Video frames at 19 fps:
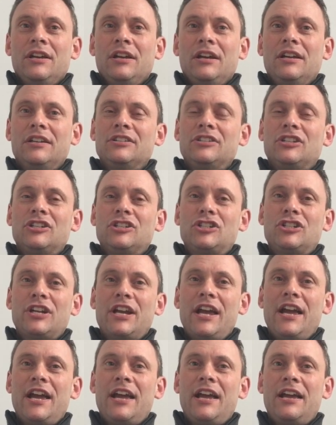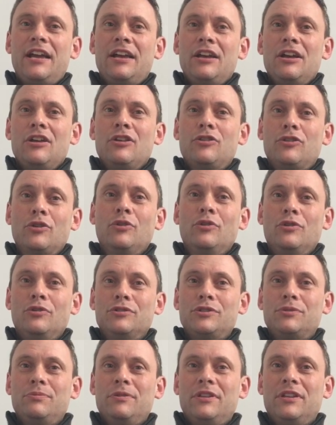and to share
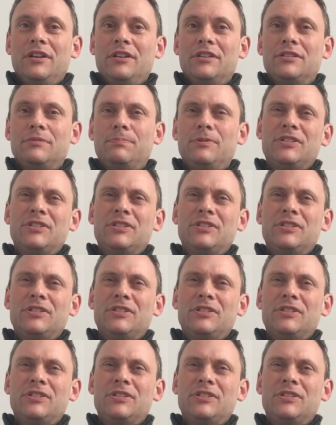thoughts with us,